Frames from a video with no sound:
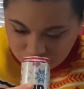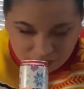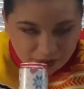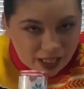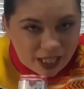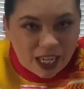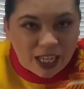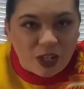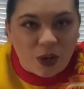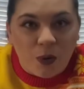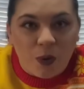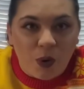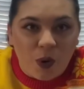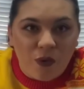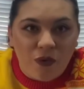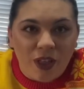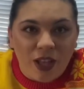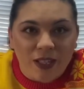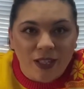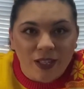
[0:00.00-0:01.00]
And I don't know
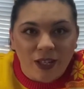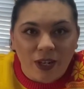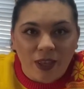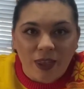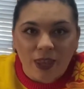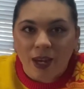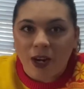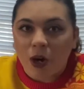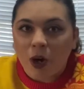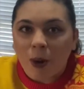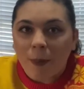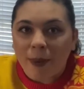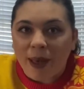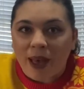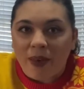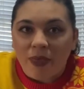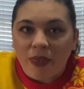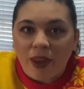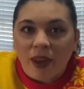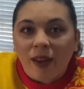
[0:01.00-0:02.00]
if that's a good thing or a
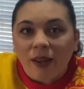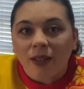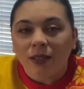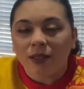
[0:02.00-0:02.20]
bad thing.